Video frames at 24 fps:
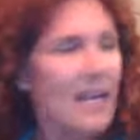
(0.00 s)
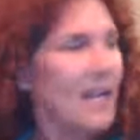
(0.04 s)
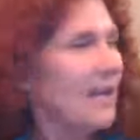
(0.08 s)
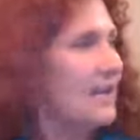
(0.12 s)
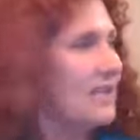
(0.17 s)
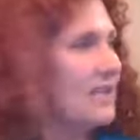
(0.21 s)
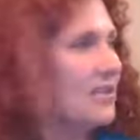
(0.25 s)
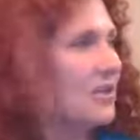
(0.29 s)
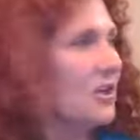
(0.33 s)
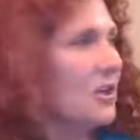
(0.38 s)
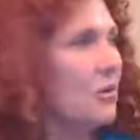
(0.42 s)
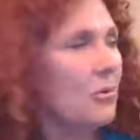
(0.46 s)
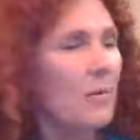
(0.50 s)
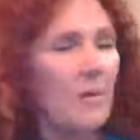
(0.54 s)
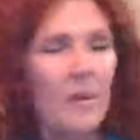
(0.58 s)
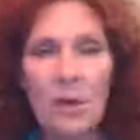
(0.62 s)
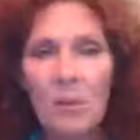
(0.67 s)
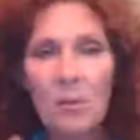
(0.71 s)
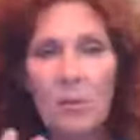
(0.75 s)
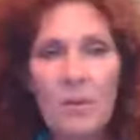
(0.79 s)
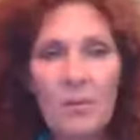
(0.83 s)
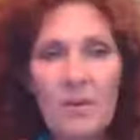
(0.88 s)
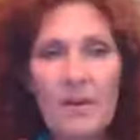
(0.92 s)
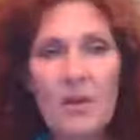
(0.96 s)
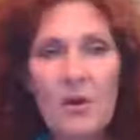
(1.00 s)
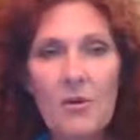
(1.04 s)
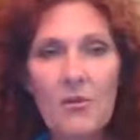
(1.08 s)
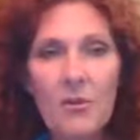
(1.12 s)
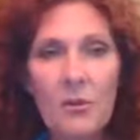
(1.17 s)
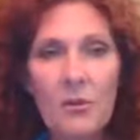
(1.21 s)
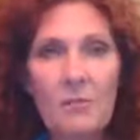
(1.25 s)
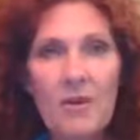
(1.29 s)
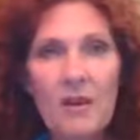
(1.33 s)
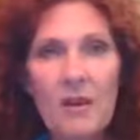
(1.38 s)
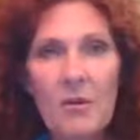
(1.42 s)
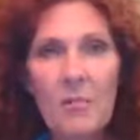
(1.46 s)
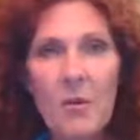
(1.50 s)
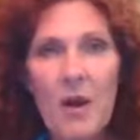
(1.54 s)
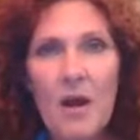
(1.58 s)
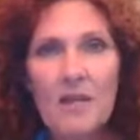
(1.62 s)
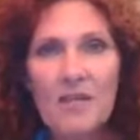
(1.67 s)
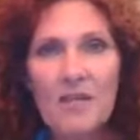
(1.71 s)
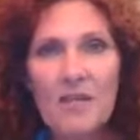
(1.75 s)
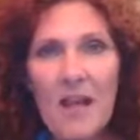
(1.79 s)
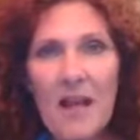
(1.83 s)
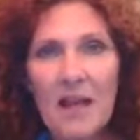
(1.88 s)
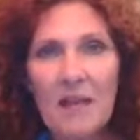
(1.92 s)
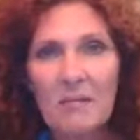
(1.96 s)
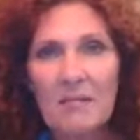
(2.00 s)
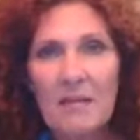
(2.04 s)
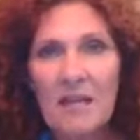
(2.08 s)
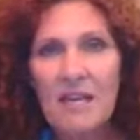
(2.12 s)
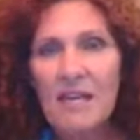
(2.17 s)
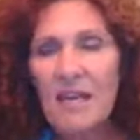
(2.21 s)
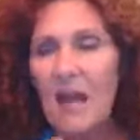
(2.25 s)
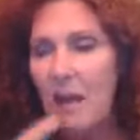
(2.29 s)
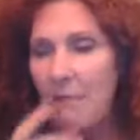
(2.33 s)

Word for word: And so when we go through menopause, like me,